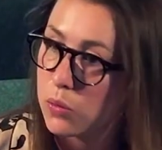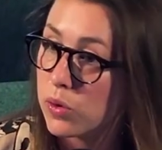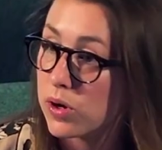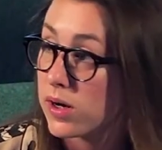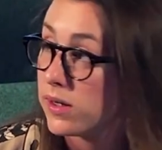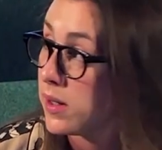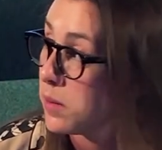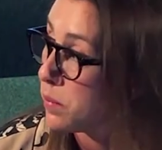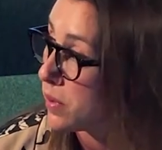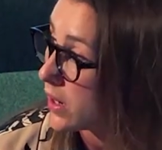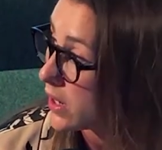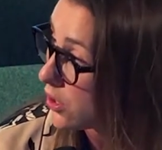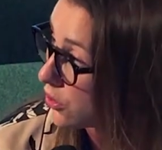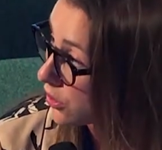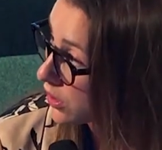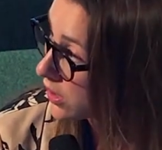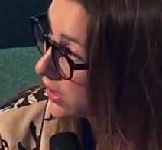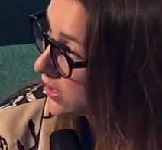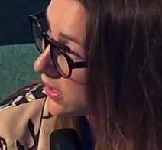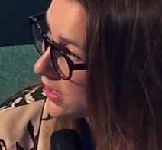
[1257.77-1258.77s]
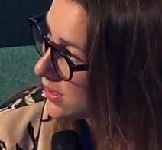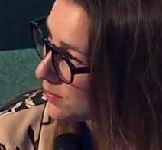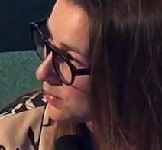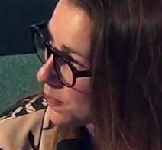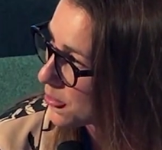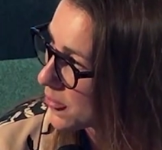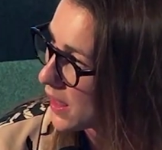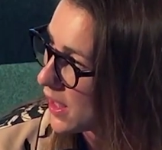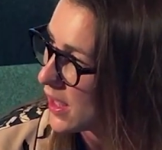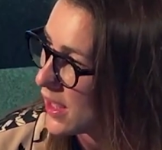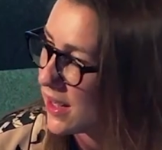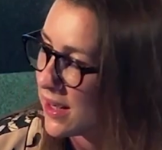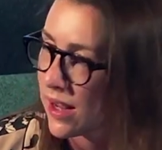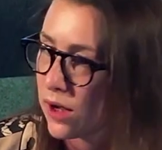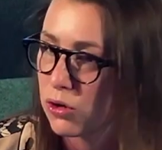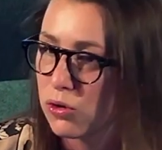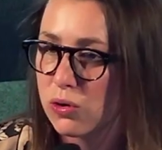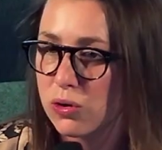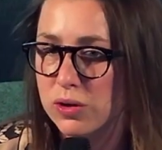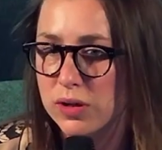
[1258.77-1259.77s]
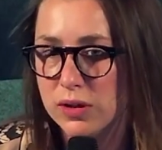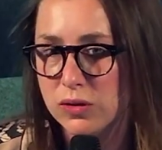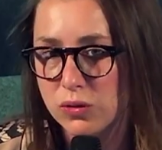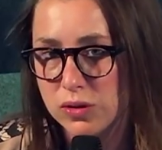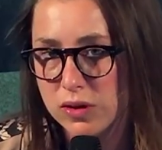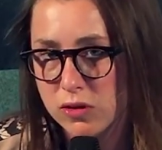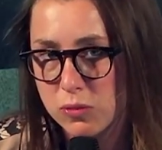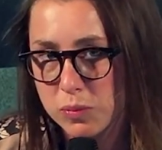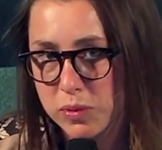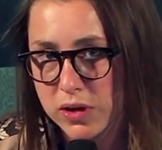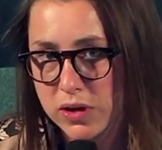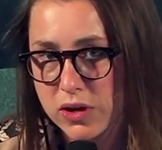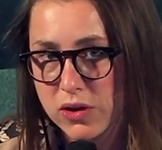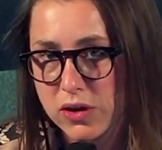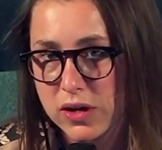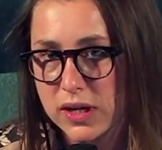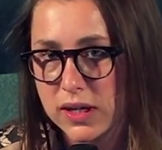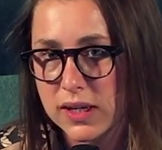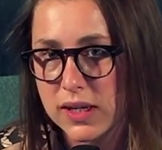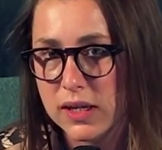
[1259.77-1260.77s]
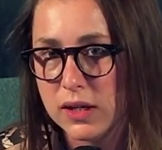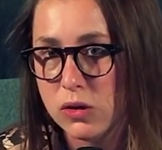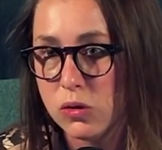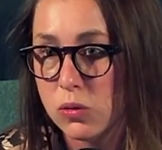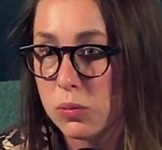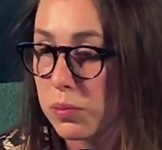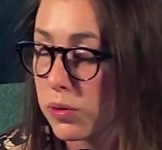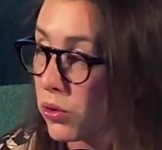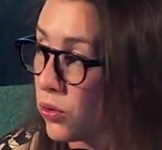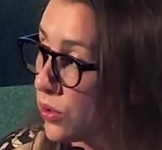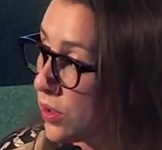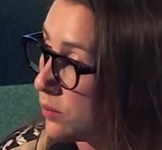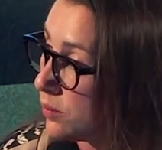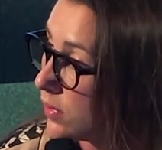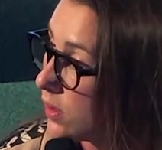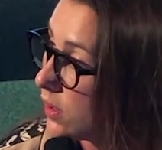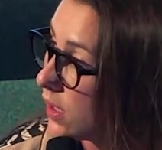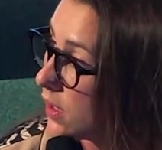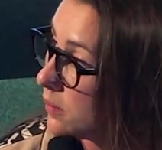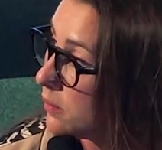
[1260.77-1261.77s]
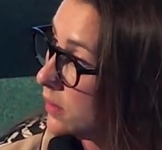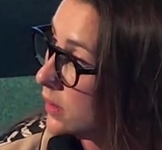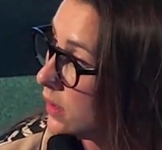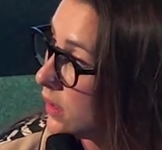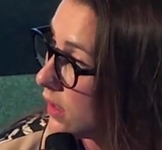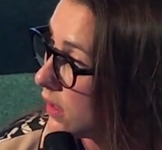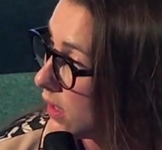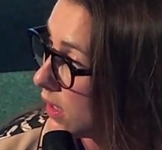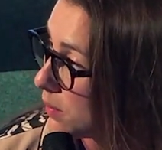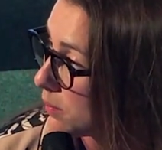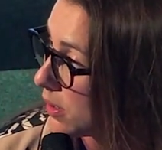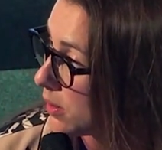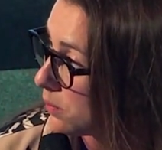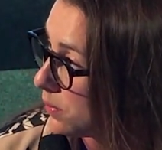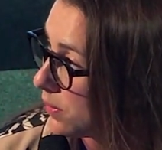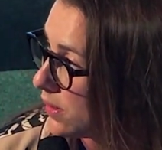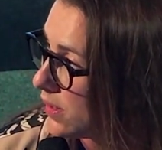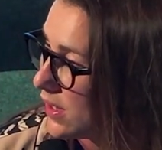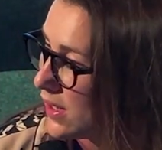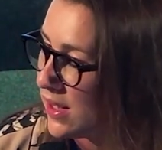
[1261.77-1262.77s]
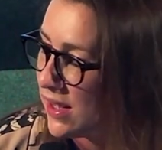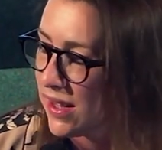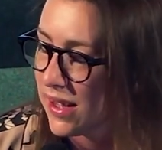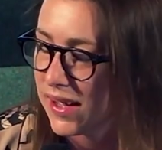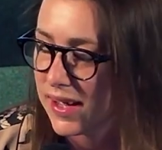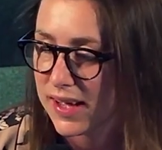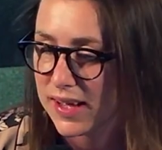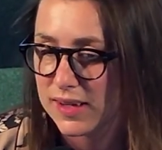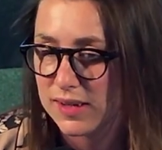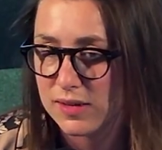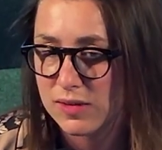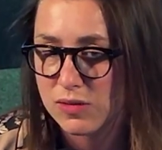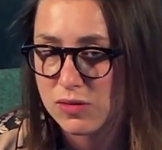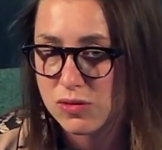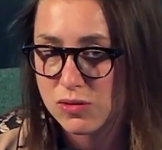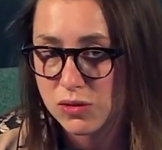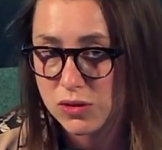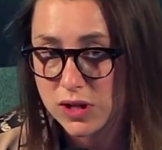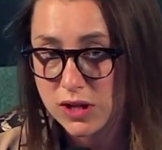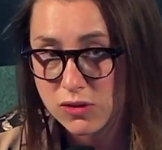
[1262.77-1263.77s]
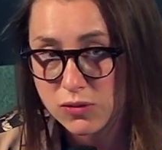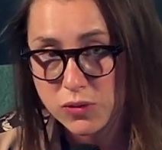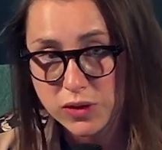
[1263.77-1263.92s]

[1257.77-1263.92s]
are the priorities. And according to this priority, new program can come up. And so this,